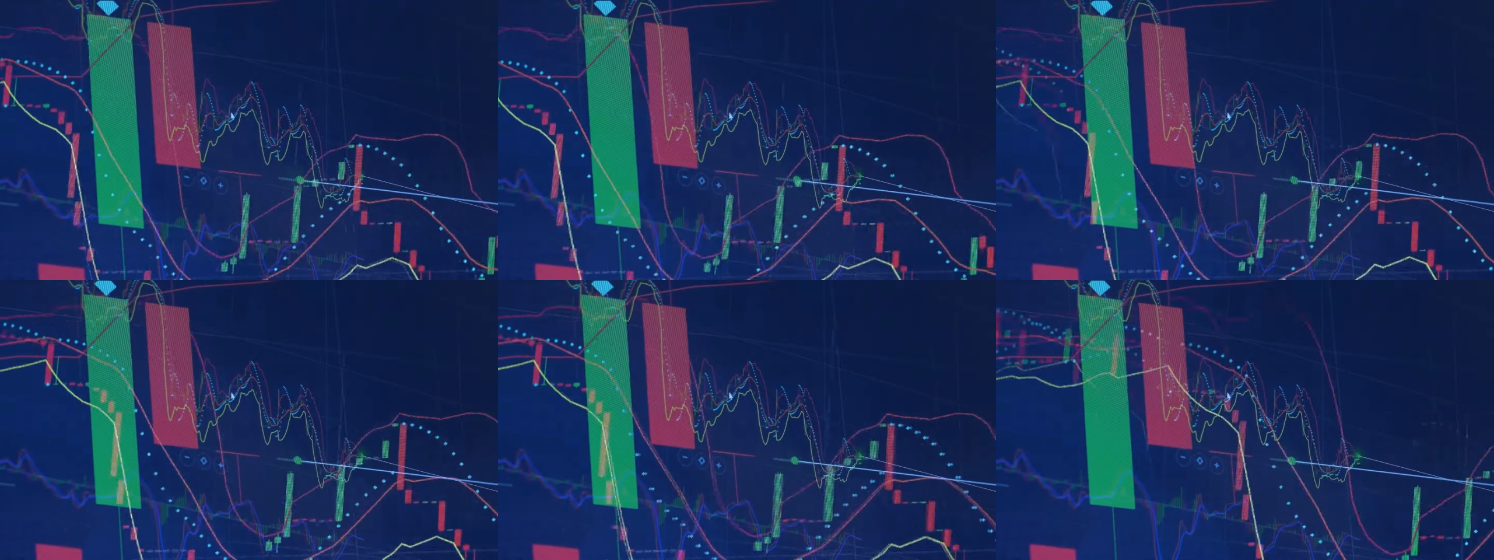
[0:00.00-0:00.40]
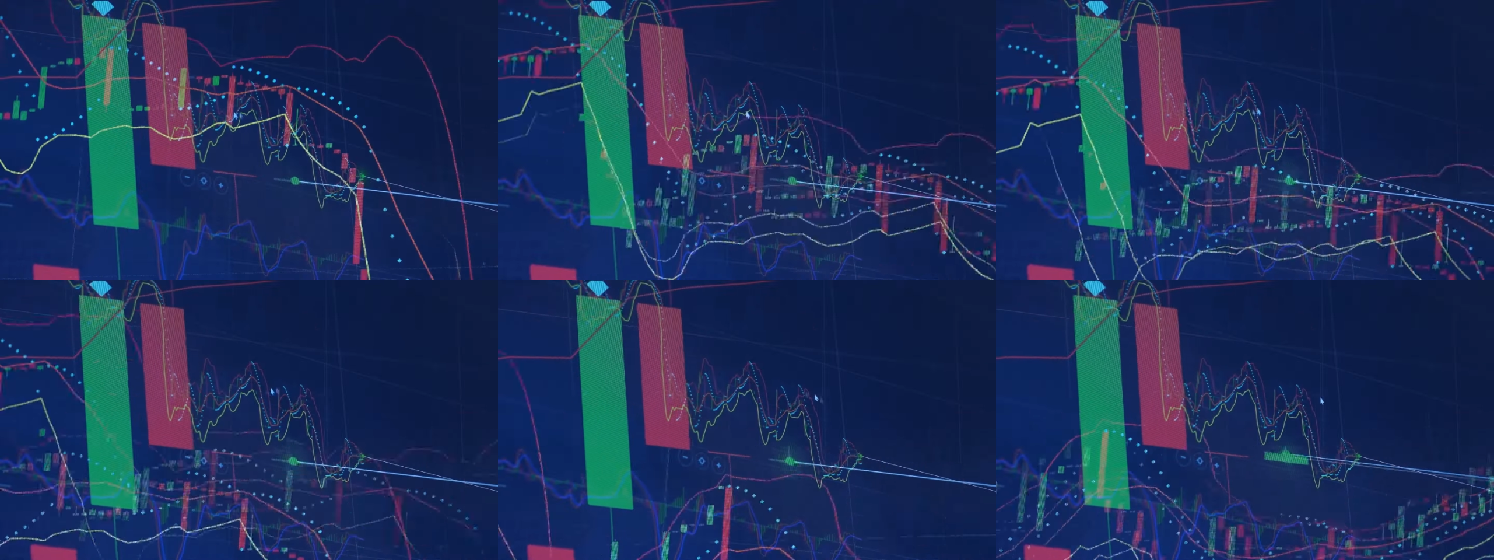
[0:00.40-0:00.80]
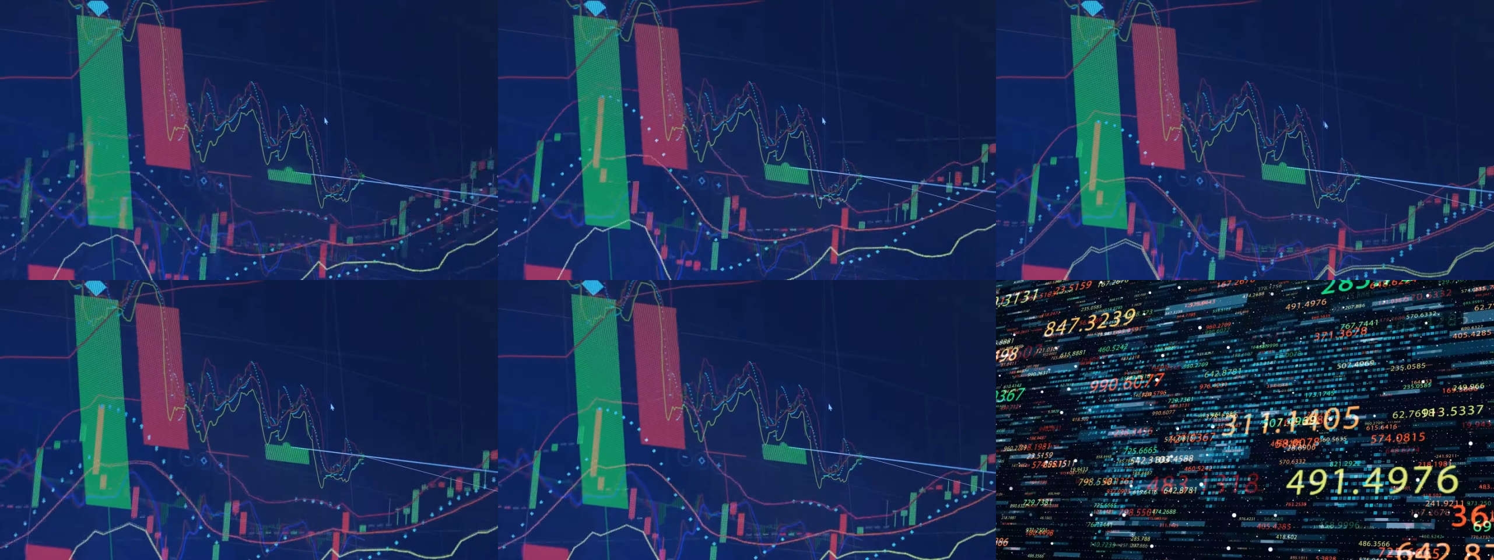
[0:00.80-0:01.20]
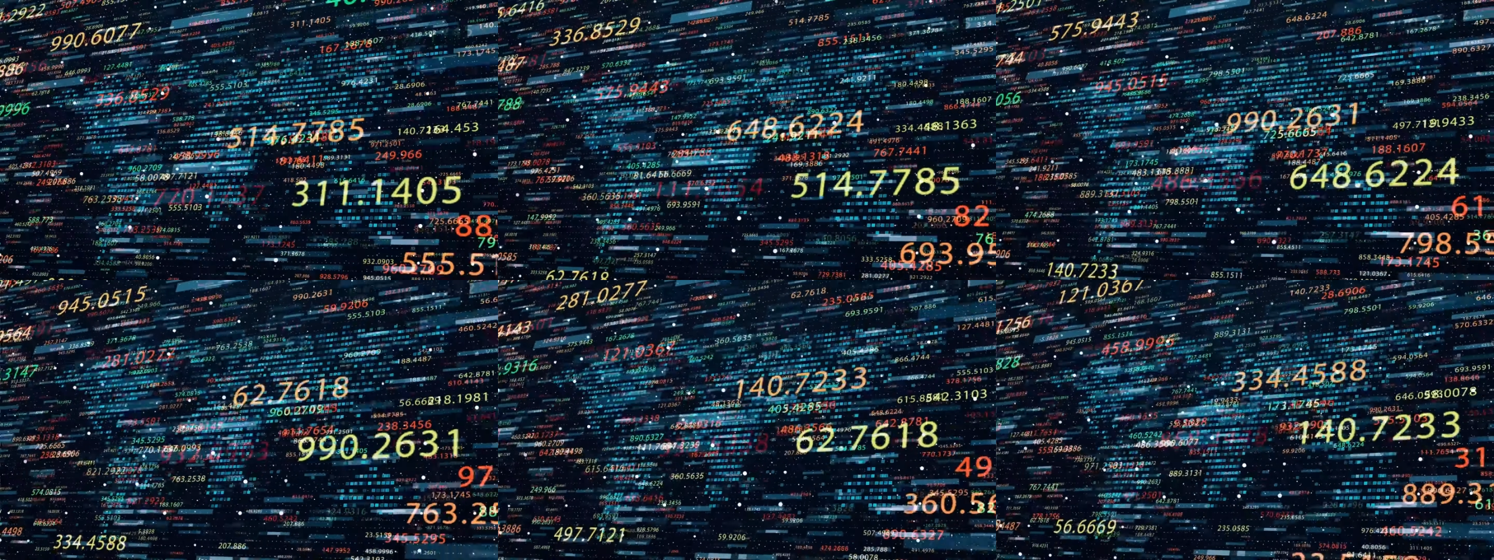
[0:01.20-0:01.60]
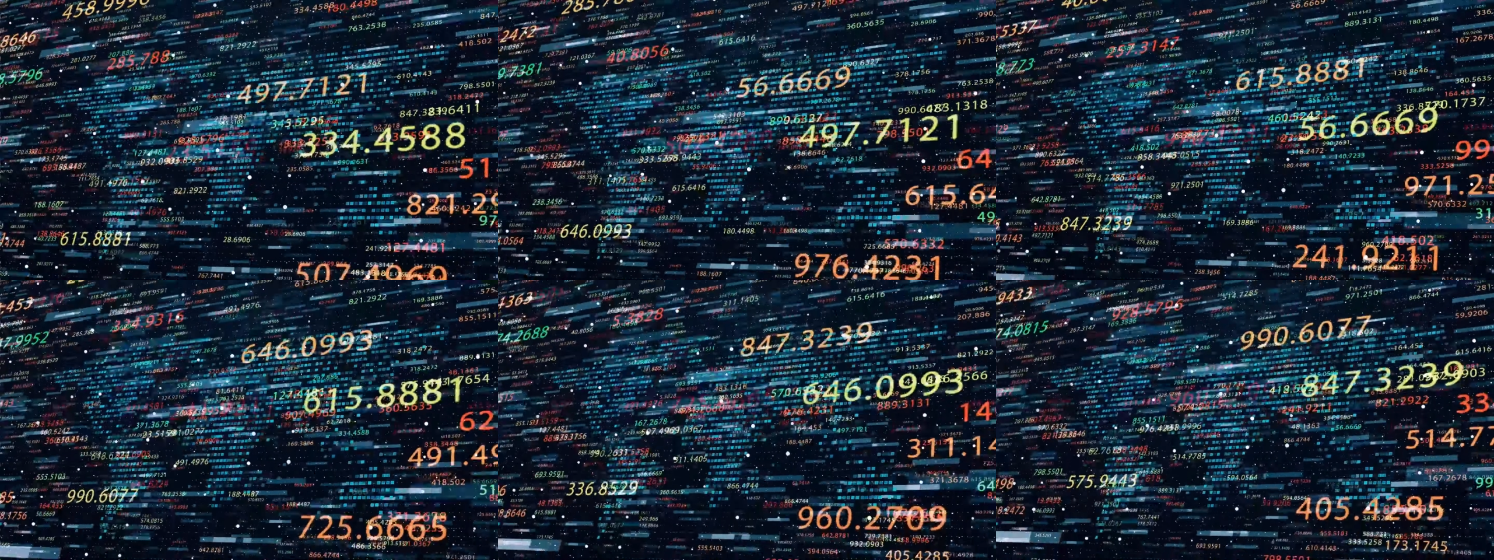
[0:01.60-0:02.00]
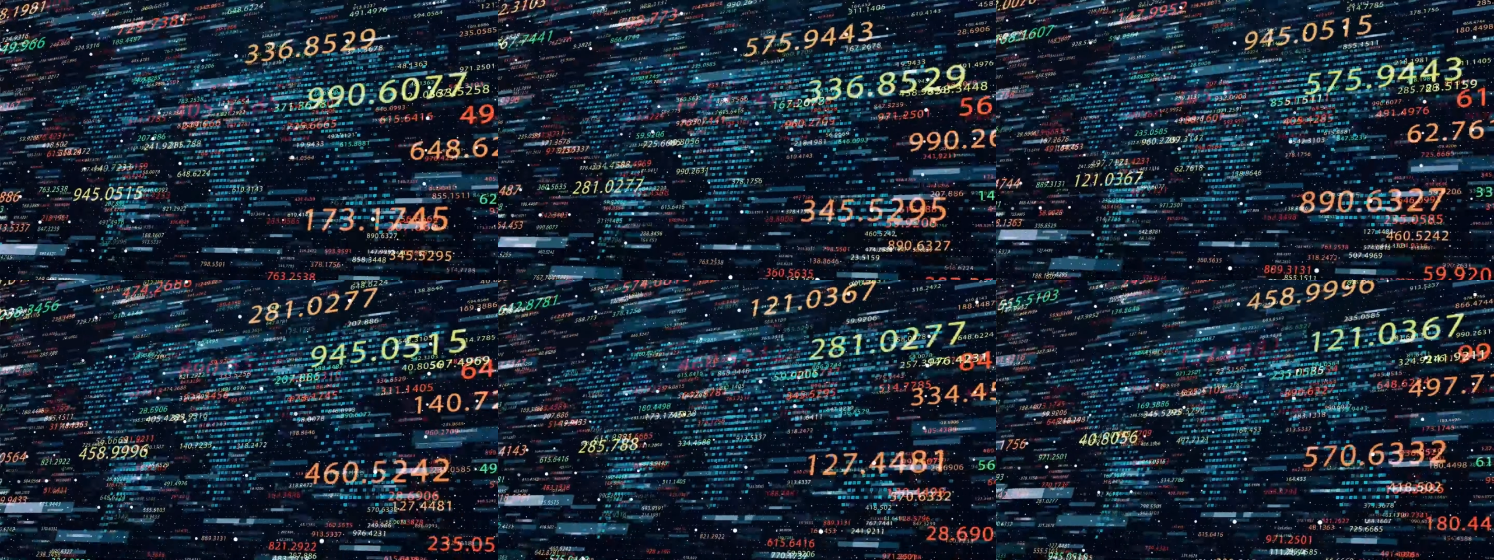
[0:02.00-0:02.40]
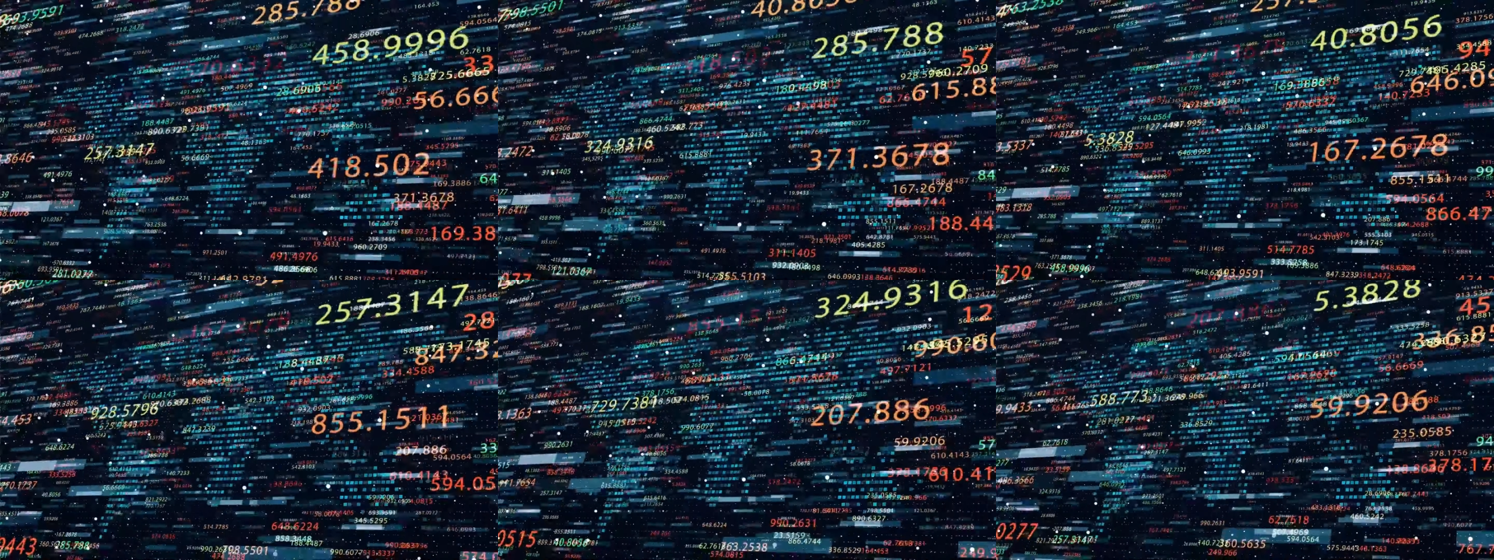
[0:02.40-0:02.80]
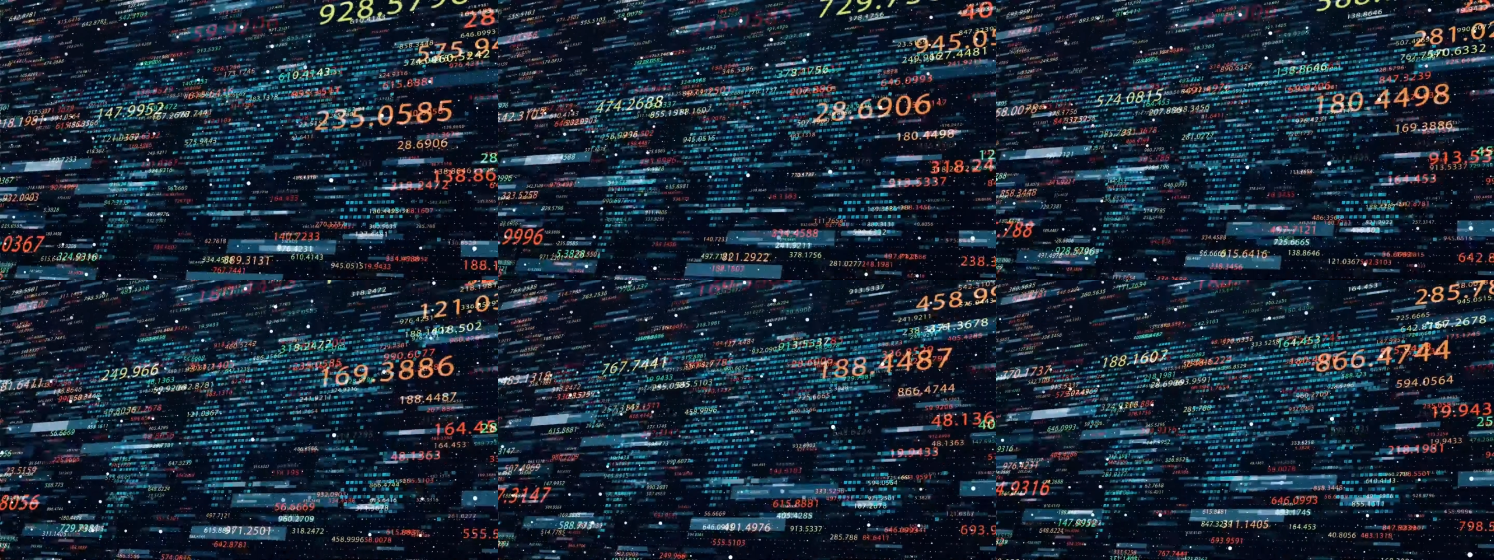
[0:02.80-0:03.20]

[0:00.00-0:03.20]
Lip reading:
(no speaker visible)